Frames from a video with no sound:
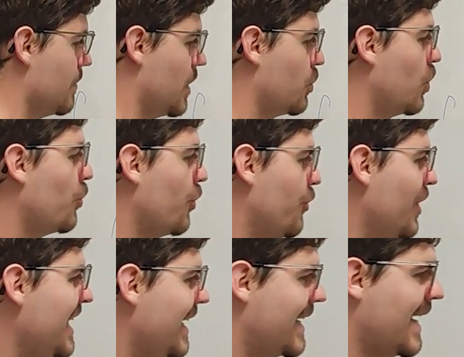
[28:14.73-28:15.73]
But what we
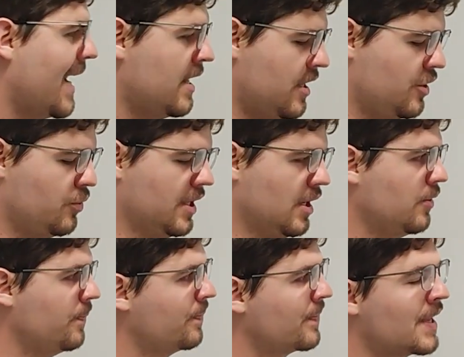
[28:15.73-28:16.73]
really can do
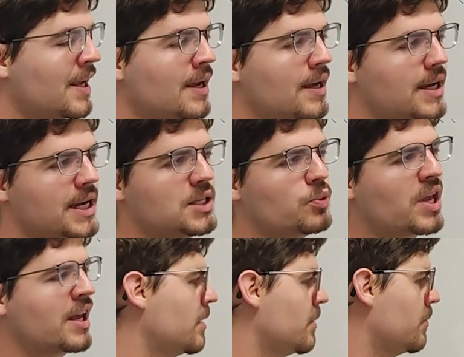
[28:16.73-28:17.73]
now is we
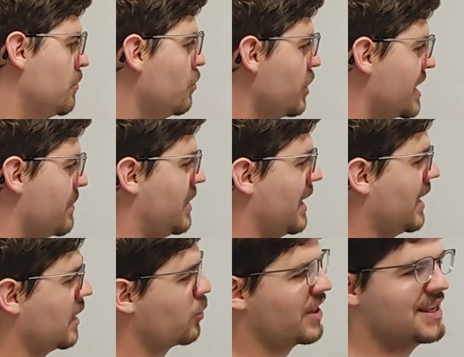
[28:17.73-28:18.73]
can multiply
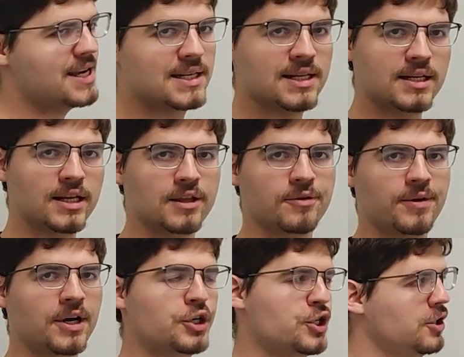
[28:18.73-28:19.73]
it with yet another
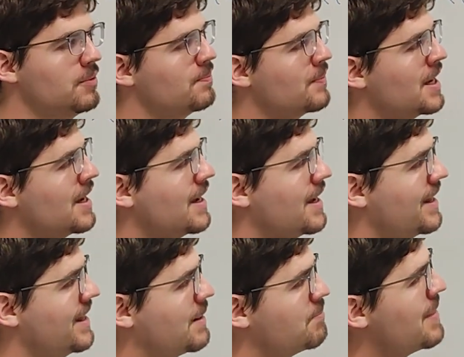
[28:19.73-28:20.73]
function
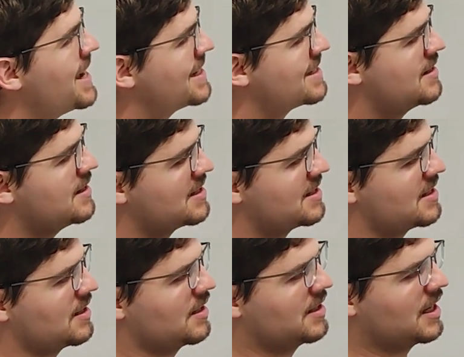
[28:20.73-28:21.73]
that makes
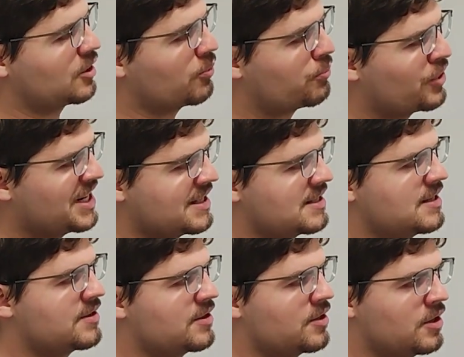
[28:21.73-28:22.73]
this, that compresses
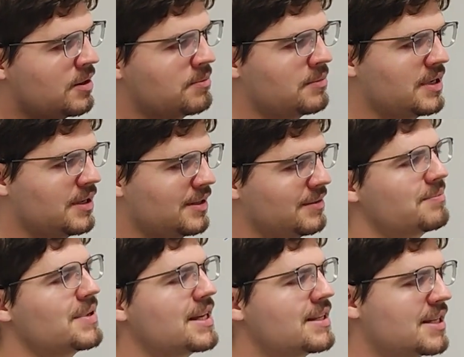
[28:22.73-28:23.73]
this term
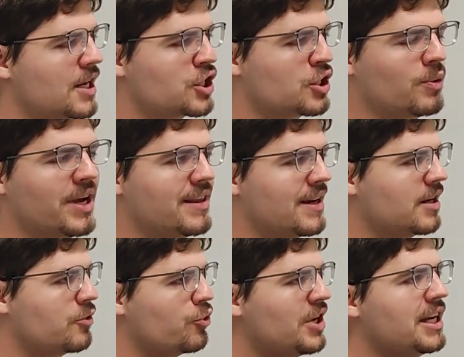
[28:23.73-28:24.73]
in such a way that
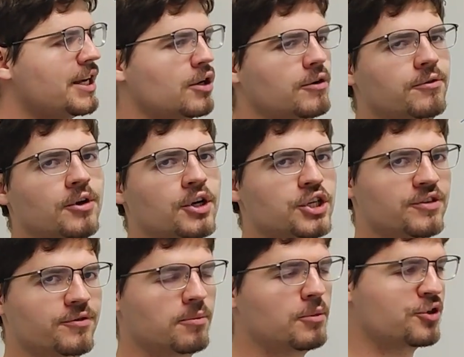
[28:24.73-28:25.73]
it really converges
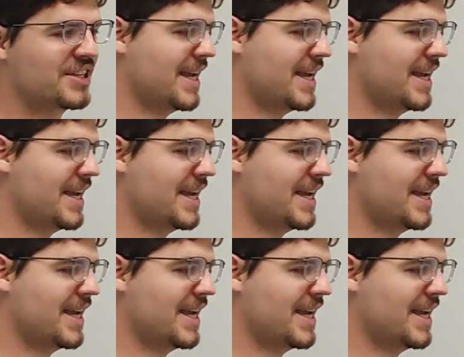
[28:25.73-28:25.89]
for most